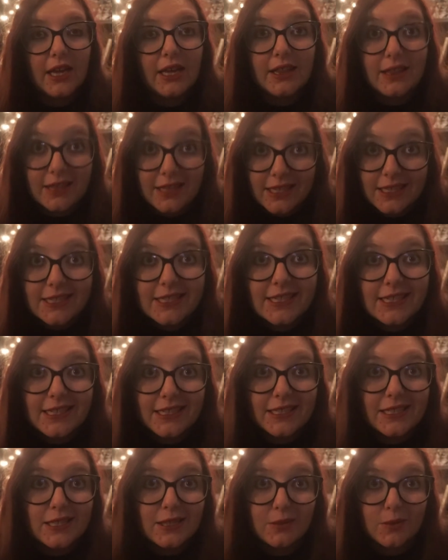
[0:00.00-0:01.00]
This
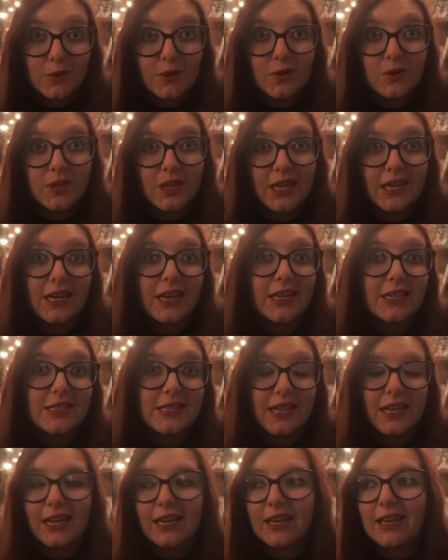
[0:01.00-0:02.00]
is the room that is
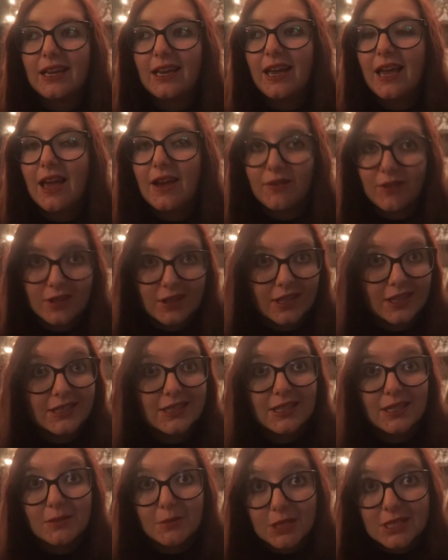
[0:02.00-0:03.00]
like everything's
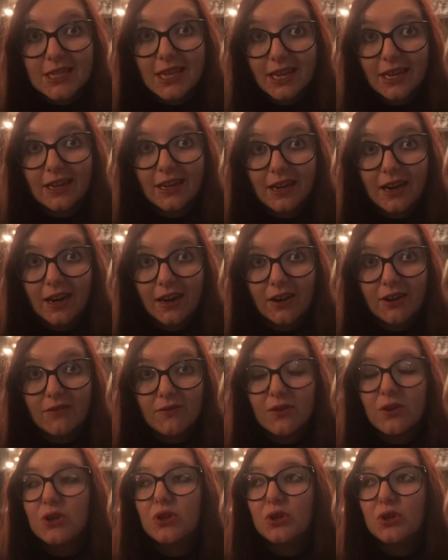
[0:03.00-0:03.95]
gonna be taken care of.